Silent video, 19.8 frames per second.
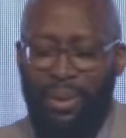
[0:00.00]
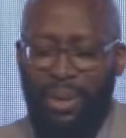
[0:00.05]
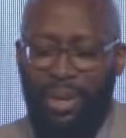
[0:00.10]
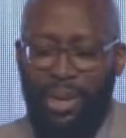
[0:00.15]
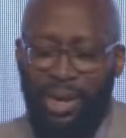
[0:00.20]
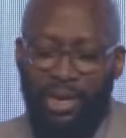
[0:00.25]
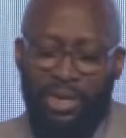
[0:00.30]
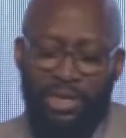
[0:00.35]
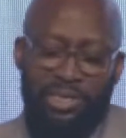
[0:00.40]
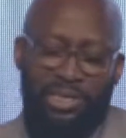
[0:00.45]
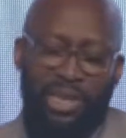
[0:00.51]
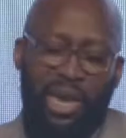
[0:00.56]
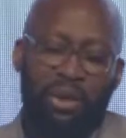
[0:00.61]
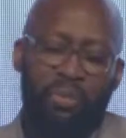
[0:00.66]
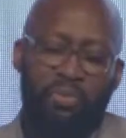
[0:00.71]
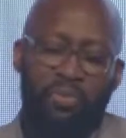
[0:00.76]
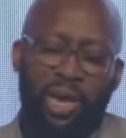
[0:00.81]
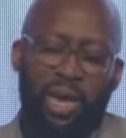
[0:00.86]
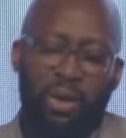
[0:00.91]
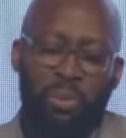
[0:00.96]
In the same
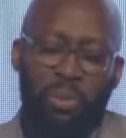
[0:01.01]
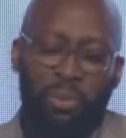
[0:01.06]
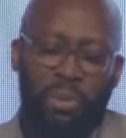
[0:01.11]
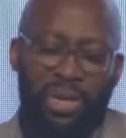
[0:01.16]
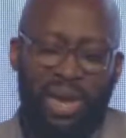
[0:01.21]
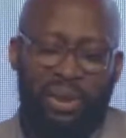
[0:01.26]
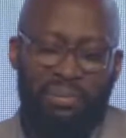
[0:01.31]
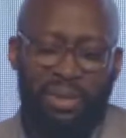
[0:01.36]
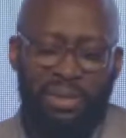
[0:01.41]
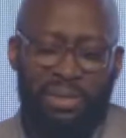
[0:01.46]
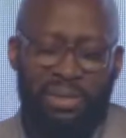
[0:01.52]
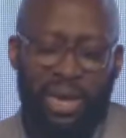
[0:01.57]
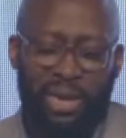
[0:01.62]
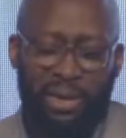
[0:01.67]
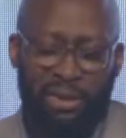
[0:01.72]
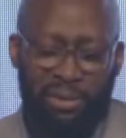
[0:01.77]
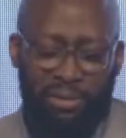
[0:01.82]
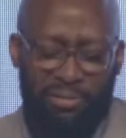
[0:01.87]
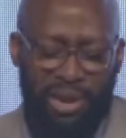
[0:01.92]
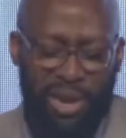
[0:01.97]
way we will never take
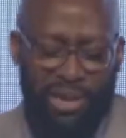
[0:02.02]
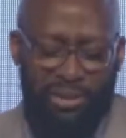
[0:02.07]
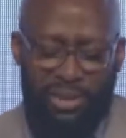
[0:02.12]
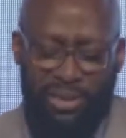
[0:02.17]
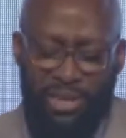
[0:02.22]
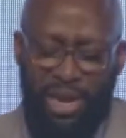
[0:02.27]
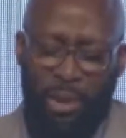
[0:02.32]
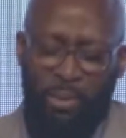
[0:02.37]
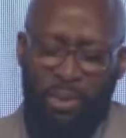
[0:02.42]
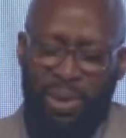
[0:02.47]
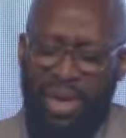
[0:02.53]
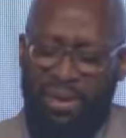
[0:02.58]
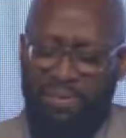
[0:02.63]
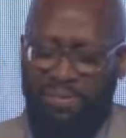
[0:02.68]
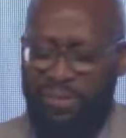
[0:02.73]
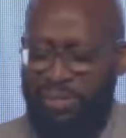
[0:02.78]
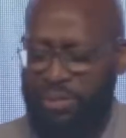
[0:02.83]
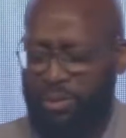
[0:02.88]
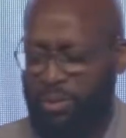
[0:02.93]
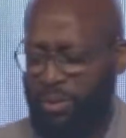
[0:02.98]
for granted that we have
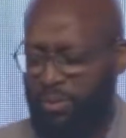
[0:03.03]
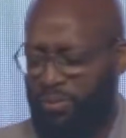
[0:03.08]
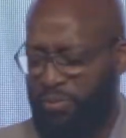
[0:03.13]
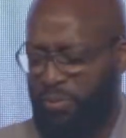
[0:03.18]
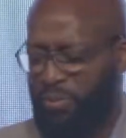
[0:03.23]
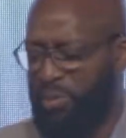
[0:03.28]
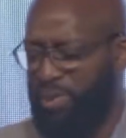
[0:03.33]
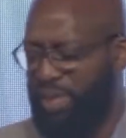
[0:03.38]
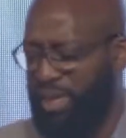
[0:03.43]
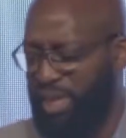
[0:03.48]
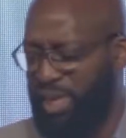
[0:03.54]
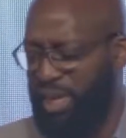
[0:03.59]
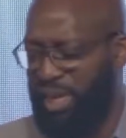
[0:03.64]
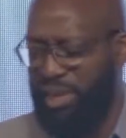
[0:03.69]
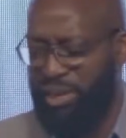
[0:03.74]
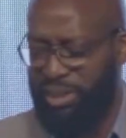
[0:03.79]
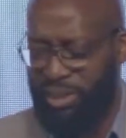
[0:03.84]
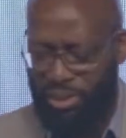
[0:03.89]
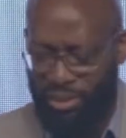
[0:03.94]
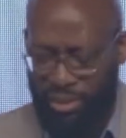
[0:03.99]
physical food to
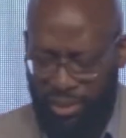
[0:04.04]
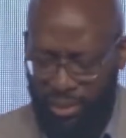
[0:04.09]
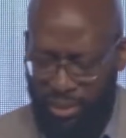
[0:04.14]
eat,